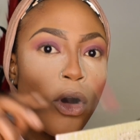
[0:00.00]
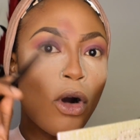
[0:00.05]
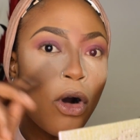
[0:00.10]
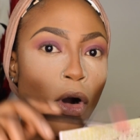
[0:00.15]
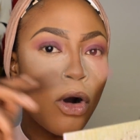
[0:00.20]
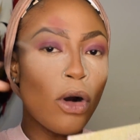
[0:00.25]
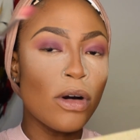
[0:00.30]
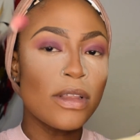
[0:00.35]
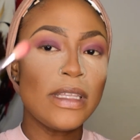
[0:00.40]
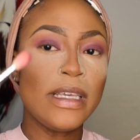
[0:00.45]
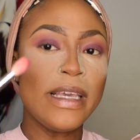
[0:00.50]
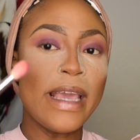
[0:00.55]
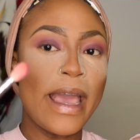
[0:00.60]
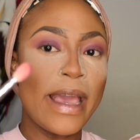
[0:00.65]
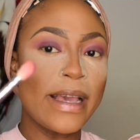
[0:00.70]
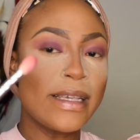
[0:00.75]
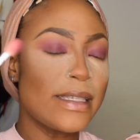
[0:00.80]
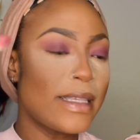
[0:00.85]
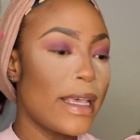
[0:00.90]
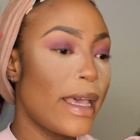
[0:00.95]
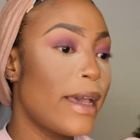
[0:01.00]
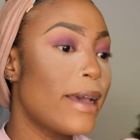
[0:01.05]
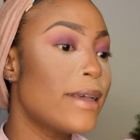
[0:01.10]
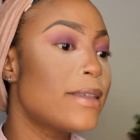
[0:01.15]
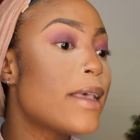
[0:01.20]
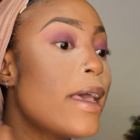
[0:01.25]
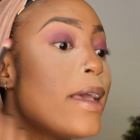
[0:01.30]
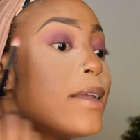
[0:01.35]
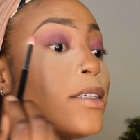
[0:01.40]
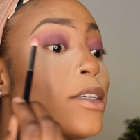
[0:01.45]
all the
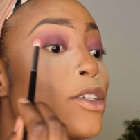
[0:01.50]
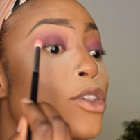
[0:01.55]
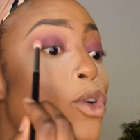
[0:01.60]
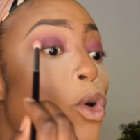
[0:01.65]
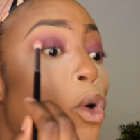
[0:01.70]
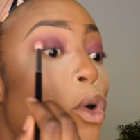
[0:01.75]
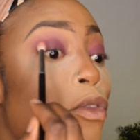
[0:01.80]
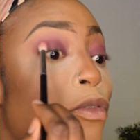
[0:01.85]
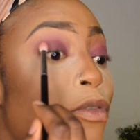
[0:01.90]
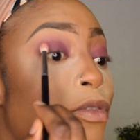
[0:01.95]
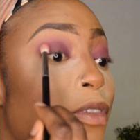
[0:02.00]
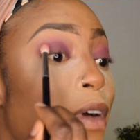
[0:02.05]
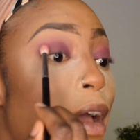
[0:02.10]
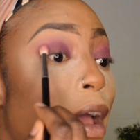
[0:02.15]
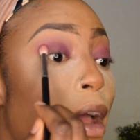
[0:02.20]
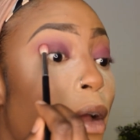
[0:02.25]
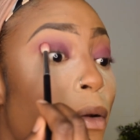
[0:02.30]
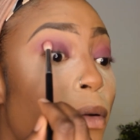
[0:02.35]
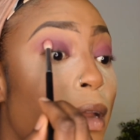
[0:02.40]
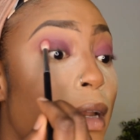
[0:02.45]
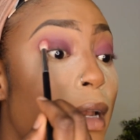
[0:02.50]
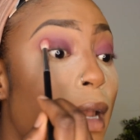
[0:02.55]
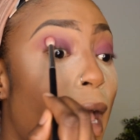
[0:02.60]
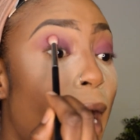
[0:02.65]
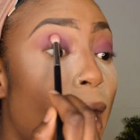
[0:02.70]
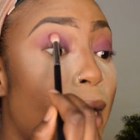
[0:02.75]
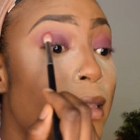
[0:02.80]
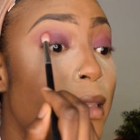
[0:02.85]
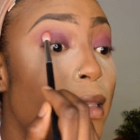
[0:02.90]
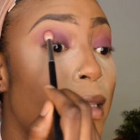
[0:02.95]
excess and just go very
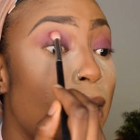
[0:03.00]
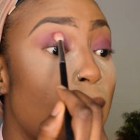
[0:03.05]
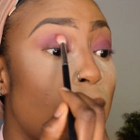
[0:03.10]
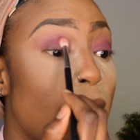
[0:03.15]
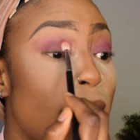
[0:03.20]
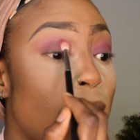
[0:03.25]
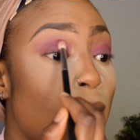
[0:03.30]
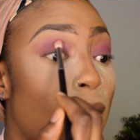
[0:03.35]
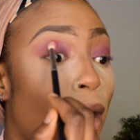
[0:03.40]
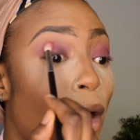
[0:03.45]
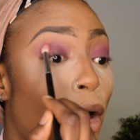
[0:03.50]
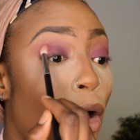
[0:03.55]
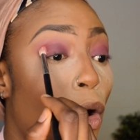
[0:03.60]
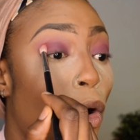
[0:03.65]
lightly